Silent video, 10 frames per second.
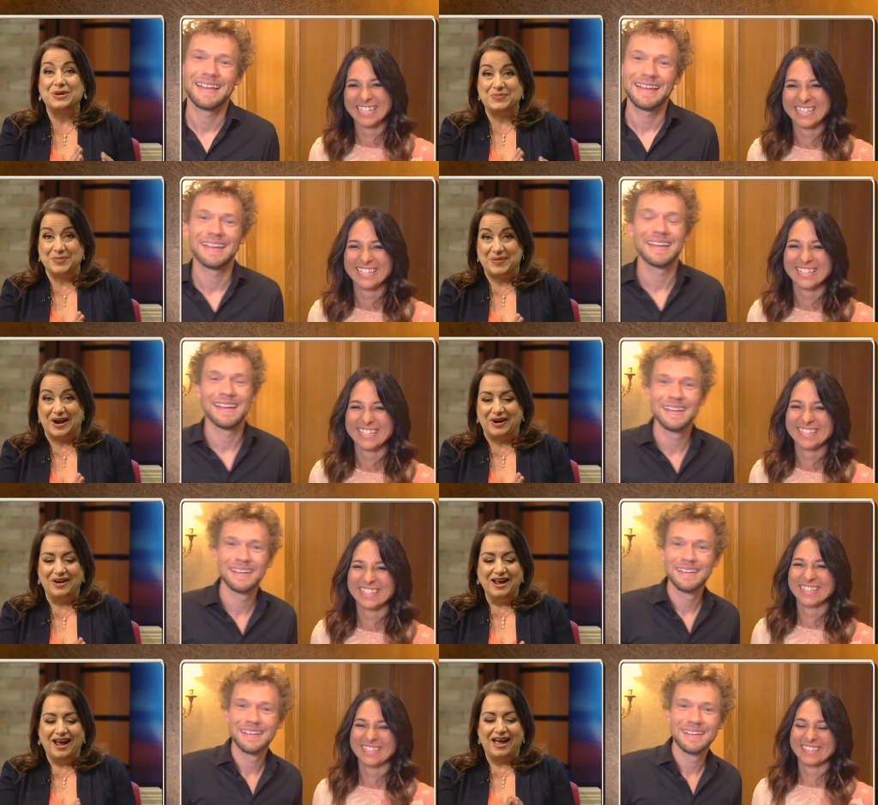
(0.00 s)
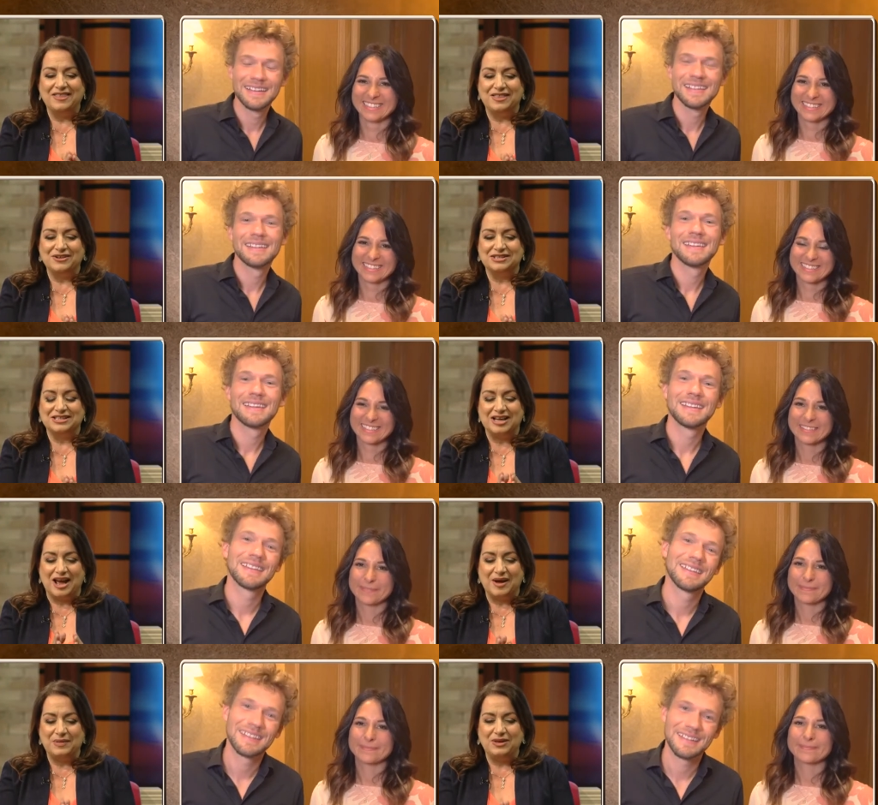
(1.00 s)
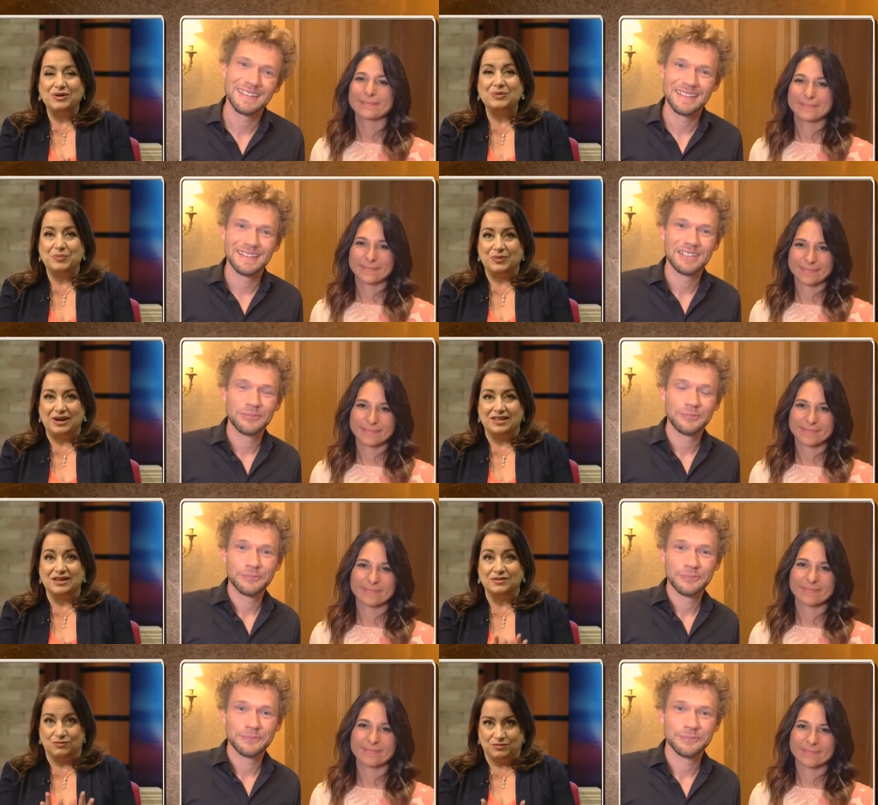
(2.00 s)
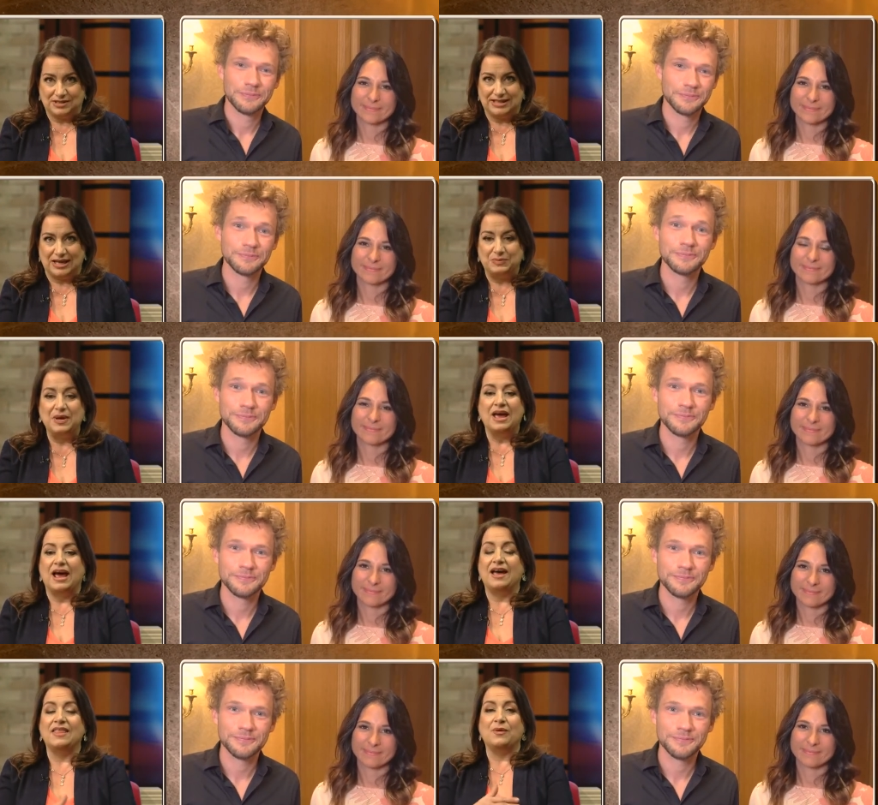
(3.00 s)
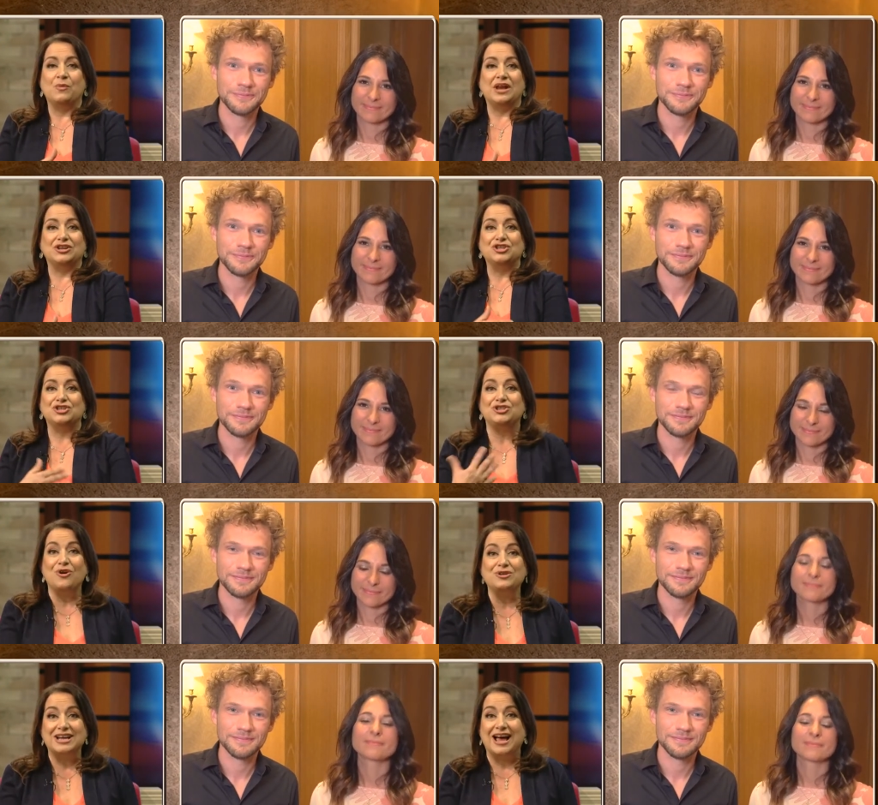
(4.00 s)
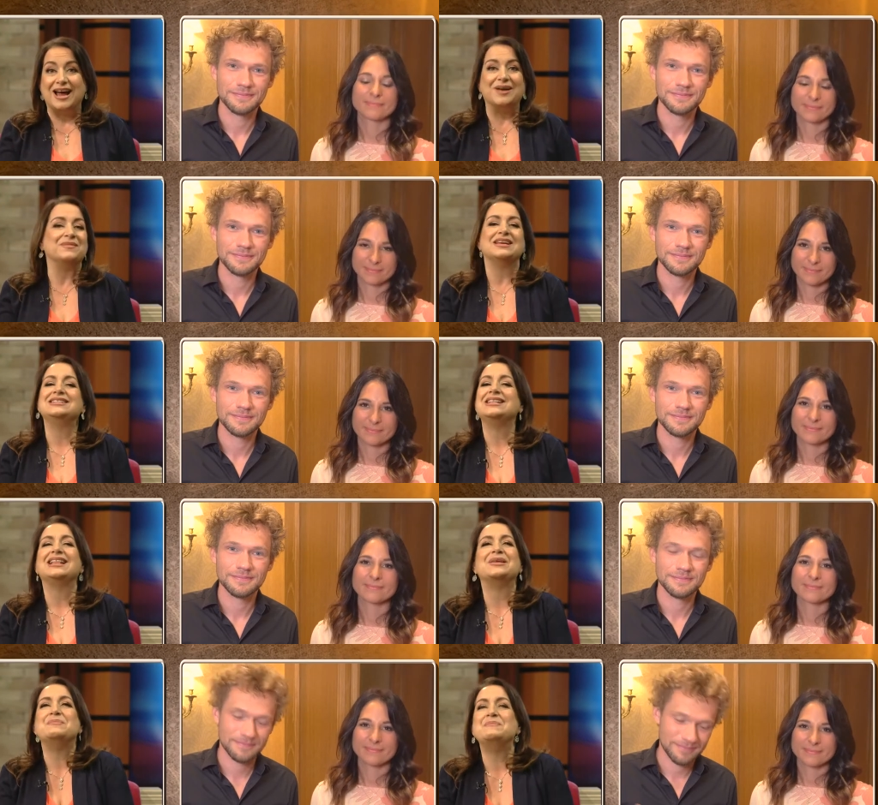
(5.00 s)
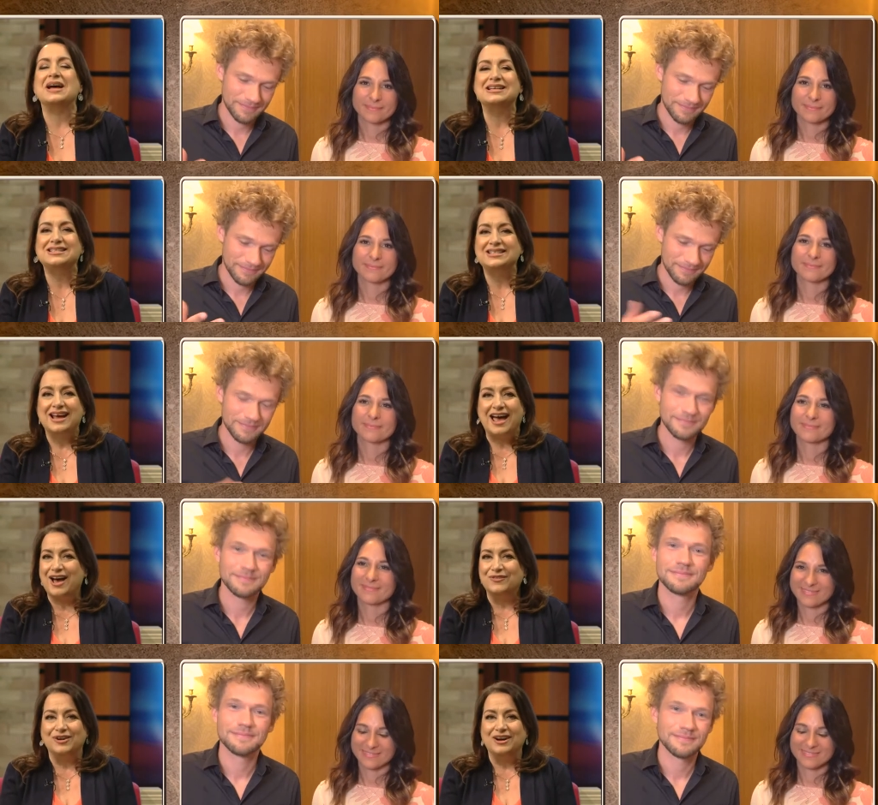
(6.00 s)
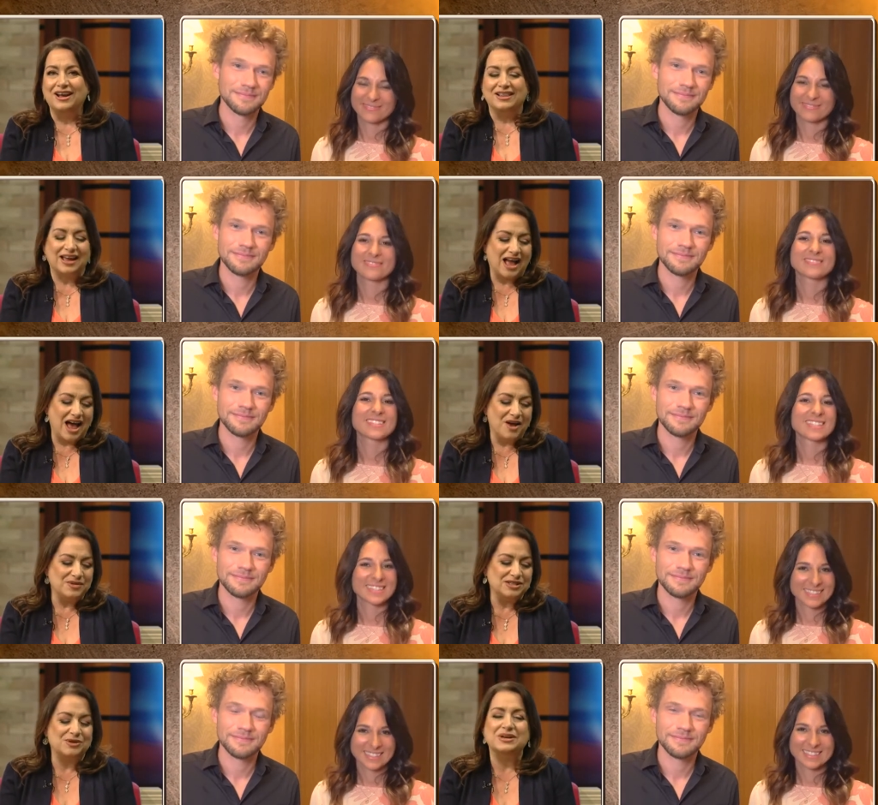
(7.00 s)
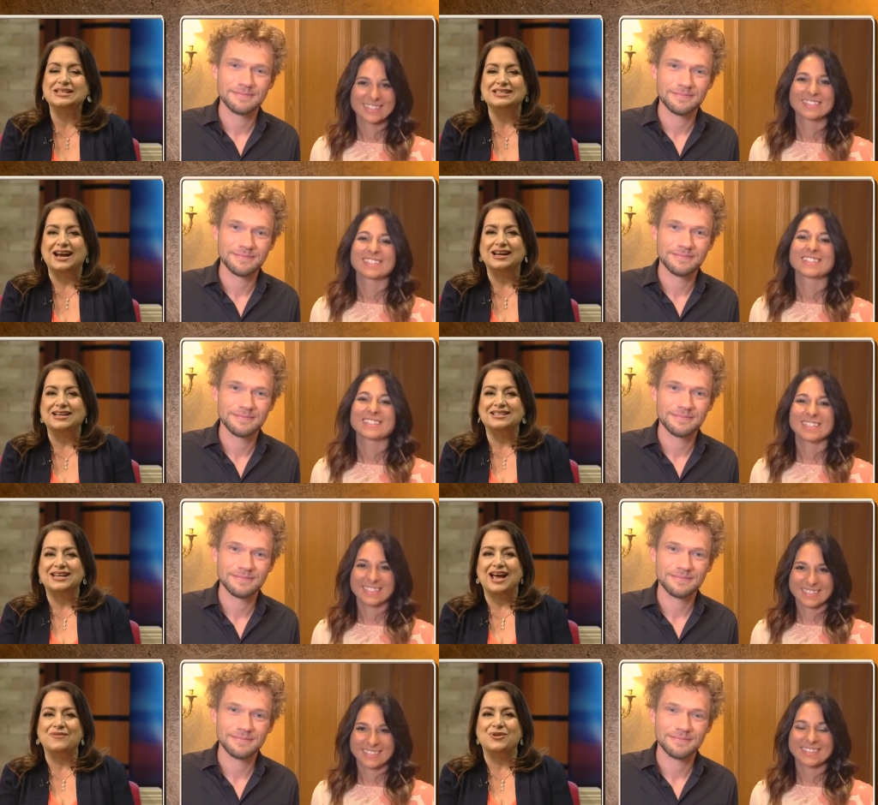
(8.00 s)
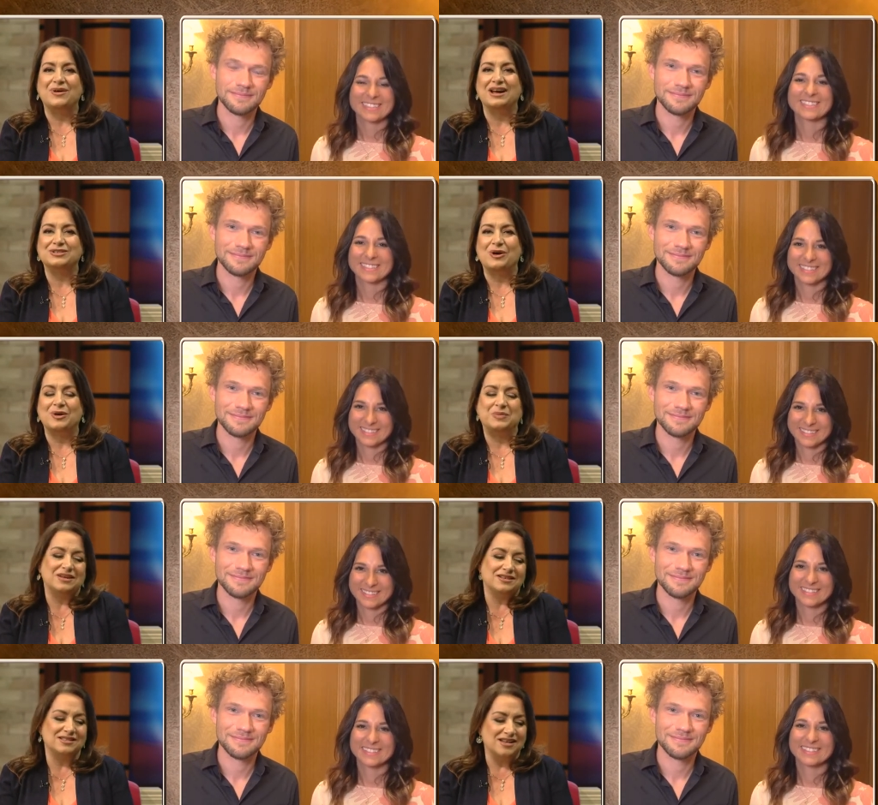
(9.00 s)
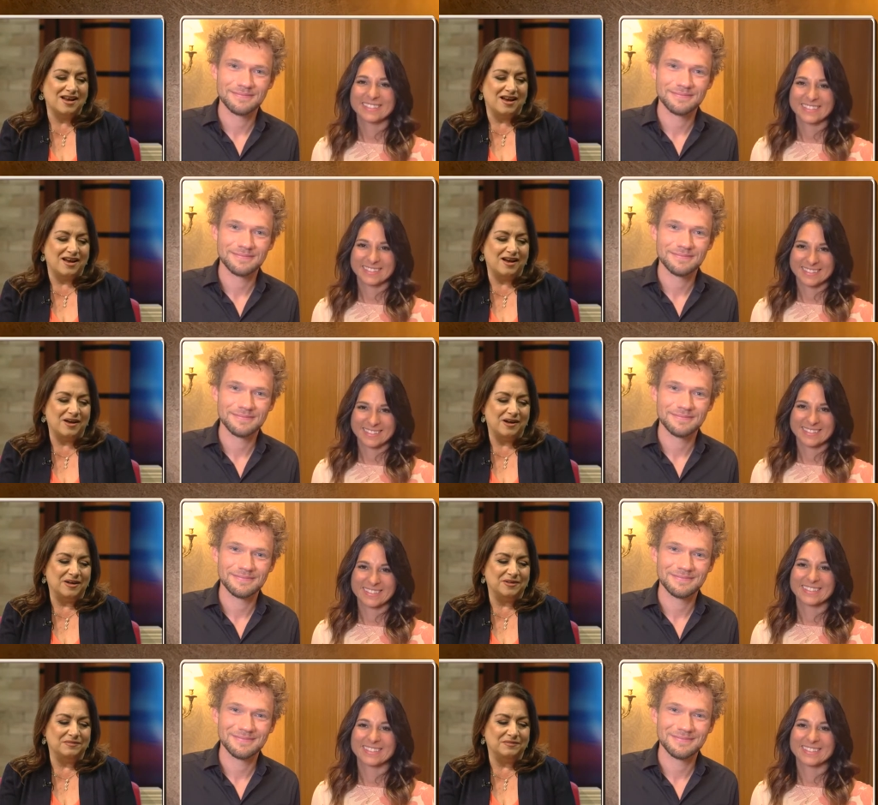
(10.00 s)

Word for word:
Speaker 1: can prepare, and then there's a time that you could breathe and sleep. And then when it's showtime, isn't that the best ever? Like, I was so excited to have you guys on because, uh,